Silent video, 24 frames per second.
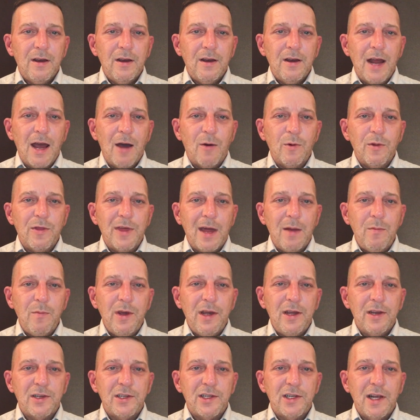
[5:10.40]
Now, with that
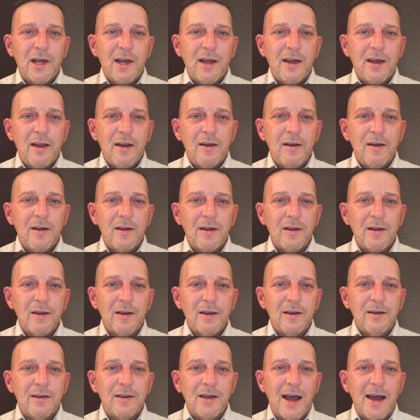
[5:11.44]
being said,
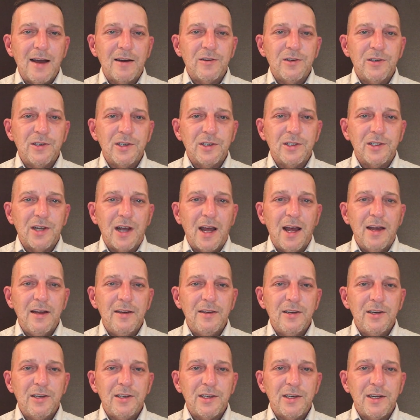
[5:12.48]
doctors and
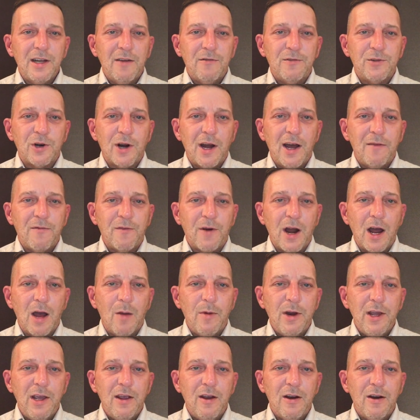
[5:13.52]
scientists have tried for how
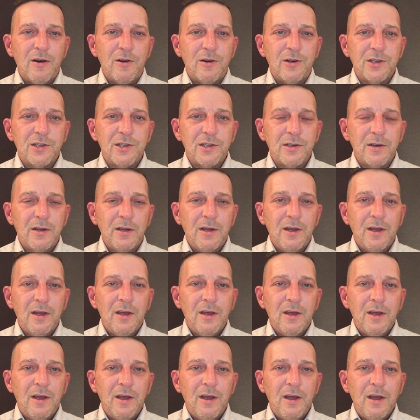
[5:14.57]
many years
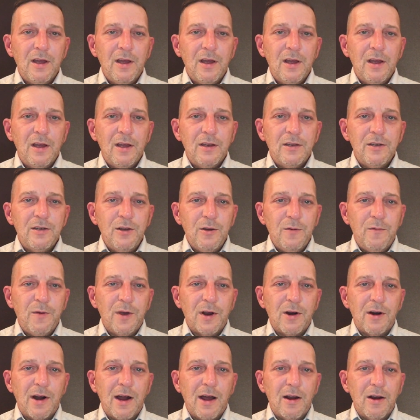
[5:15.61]
to
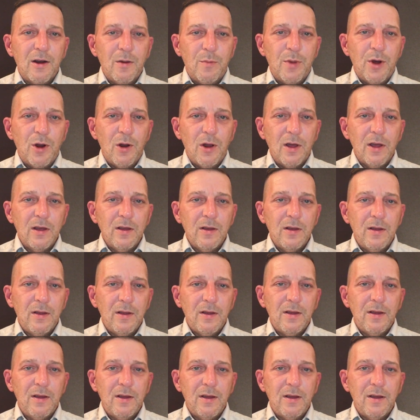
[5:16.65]
figure out Ebola?
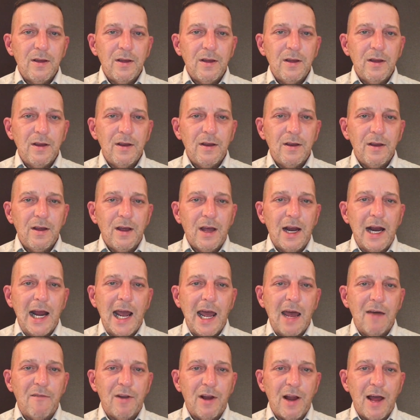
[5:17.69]
And they
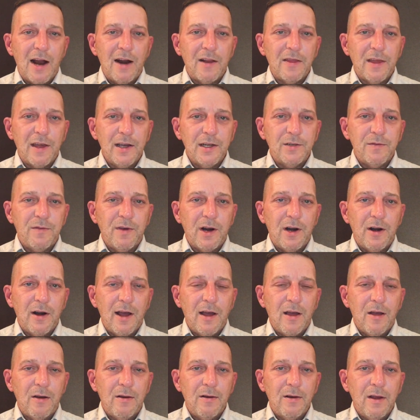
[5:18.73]
have a lot of things figured
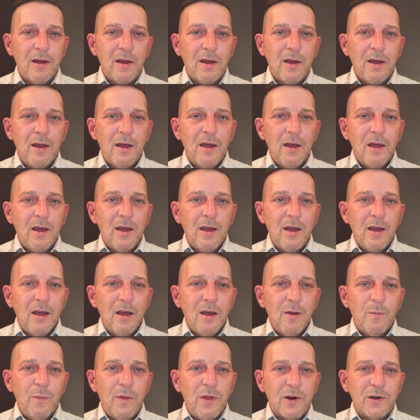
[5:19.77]
out,
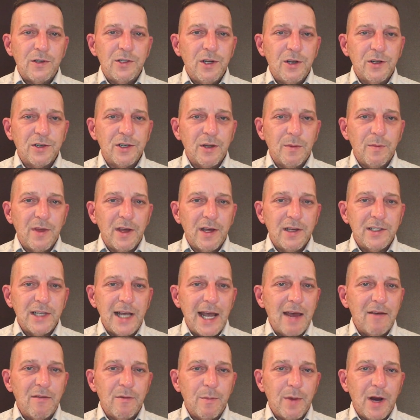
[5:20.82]
but there's still some things they
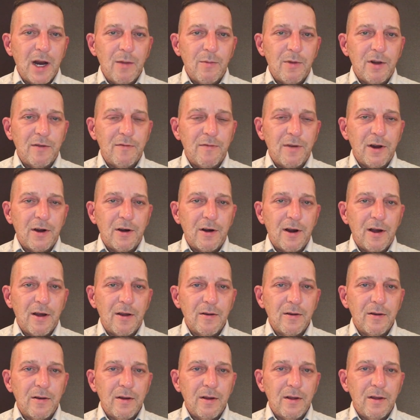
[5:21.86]
haven't been able to figure out.